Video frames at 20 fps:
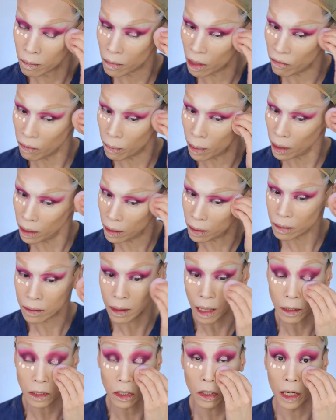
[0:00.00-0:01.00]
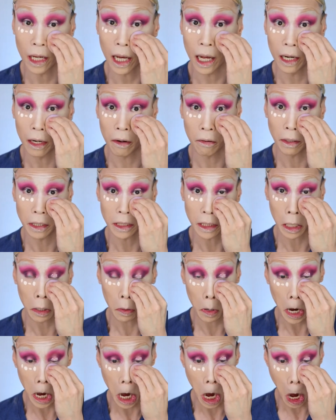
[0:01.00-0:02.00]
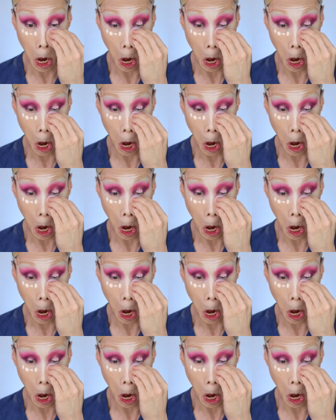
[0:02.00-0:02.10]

Never mind, that's gonna cut the crease anyway.